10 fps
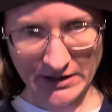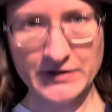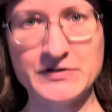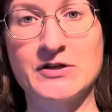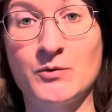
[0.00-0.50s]

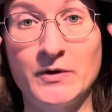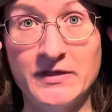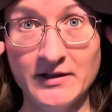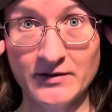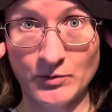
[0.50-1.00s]
So with
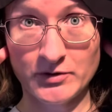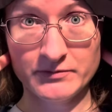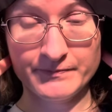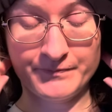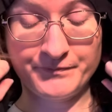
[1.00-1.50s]
this one,
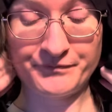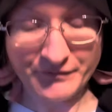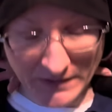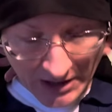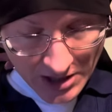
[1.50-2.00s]

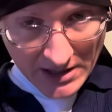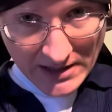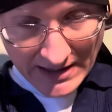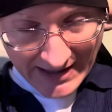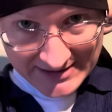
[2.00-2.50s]

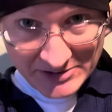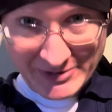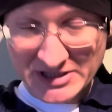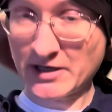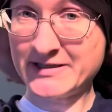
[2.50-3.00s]
it has to be
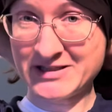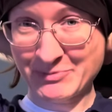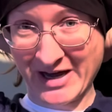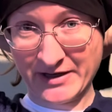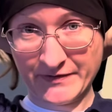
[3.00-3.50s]
tied at the
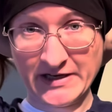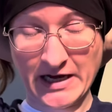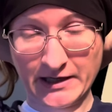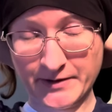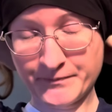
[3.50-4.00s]
back of the
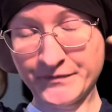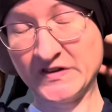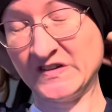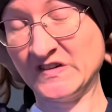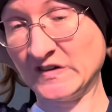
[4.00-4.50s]
neck.
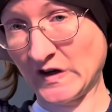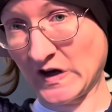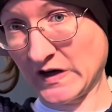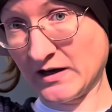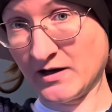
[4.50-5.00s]
This is
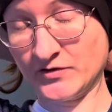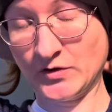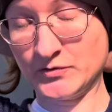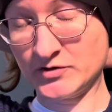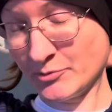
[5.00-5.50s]
a sort
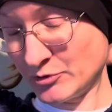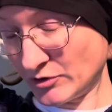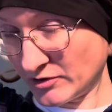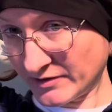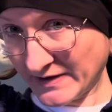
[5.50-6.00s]
of double
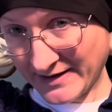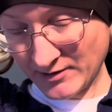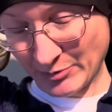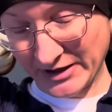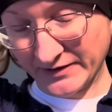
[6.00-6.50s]
knot at the
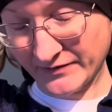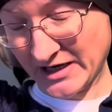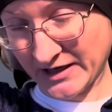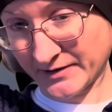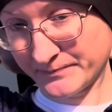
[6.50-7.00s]
back of the
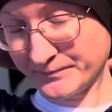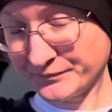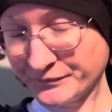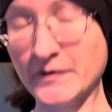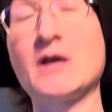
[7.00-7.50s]
neck.
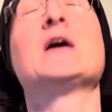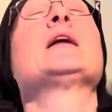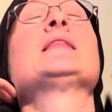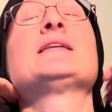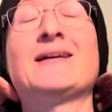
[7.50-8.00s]

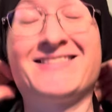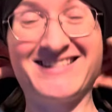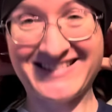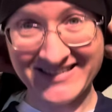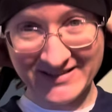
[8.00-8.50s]
This has the
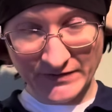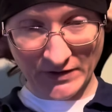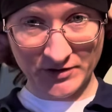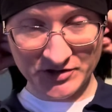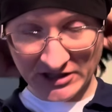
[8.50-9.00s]

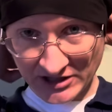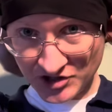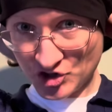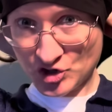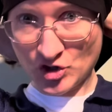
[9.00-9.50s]

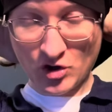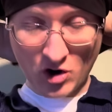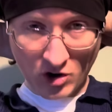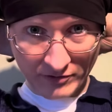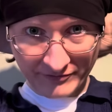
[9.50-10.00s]
disadvantage
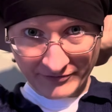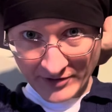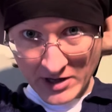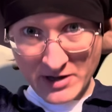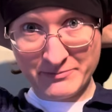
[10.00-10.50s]
of
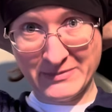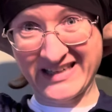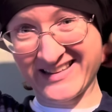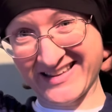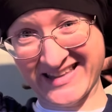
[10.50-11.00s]

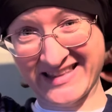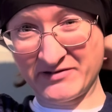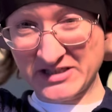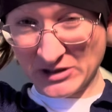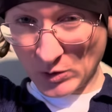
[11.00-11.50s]
meaning that then there
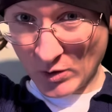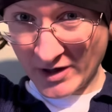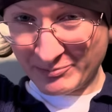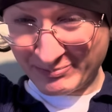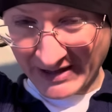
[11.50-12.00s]
is quite a
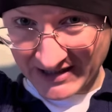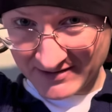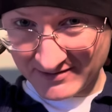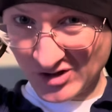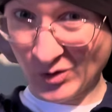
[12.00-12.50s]
big
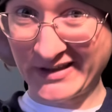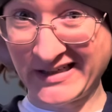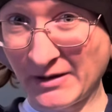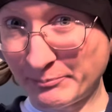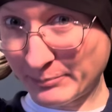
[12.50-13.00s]
solid
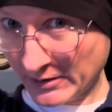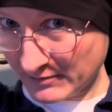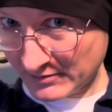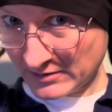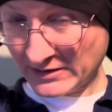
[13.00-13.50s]
lump
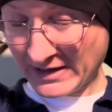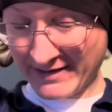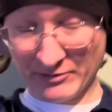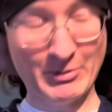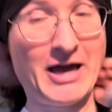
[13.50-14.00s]
at
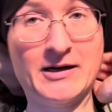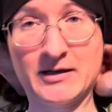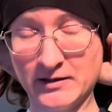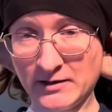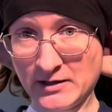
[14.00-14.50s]
the back.
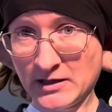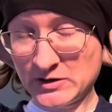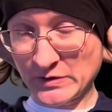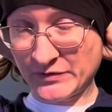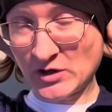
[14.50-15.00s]

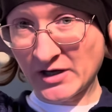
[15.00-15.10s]
So if